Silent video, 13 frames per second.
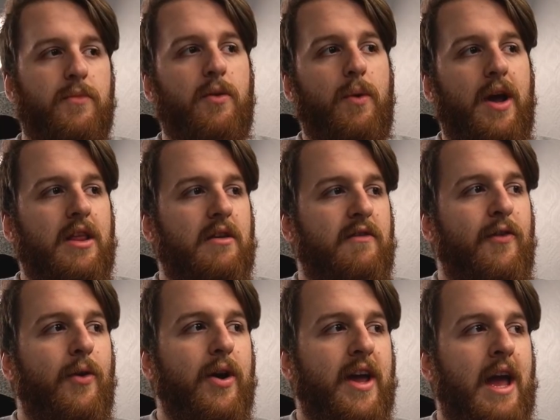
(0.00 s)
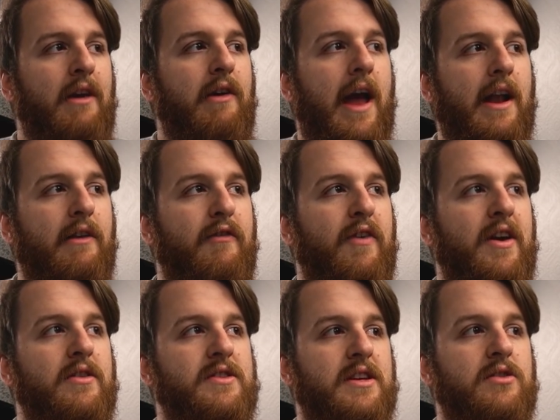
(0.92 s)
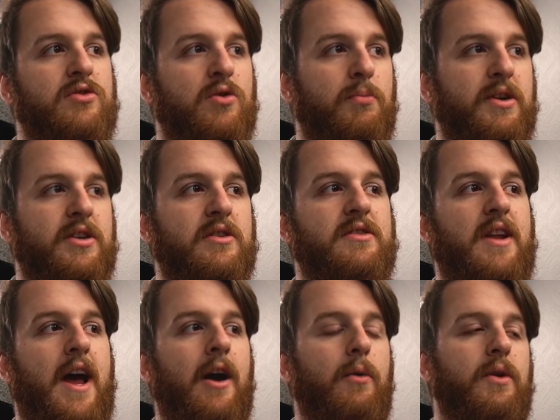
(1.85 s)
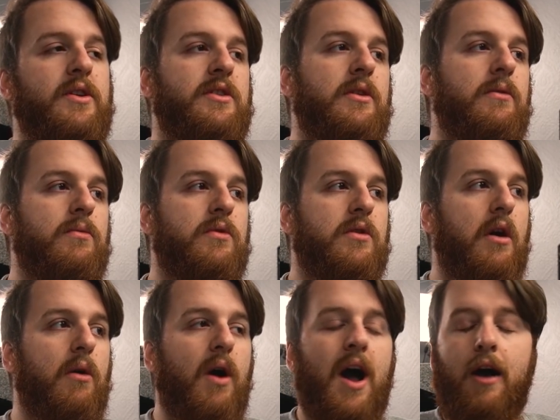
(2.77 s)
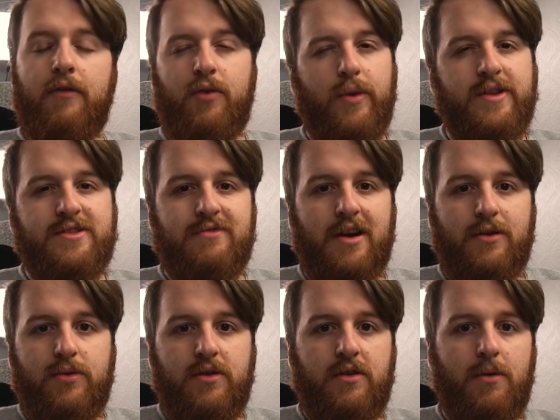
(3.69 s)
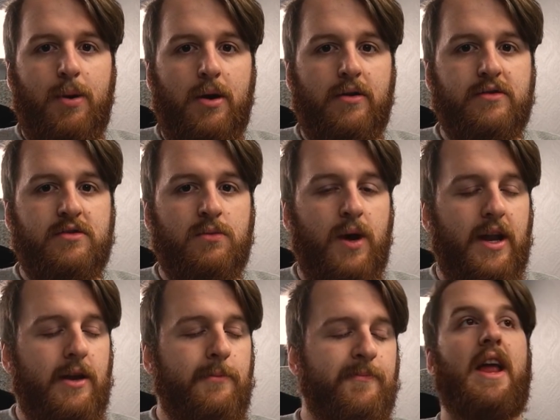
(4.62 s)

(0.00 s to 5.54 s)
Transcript: The way that 40k kind of feels in some missions now is you don't have to interact with your opponent to win.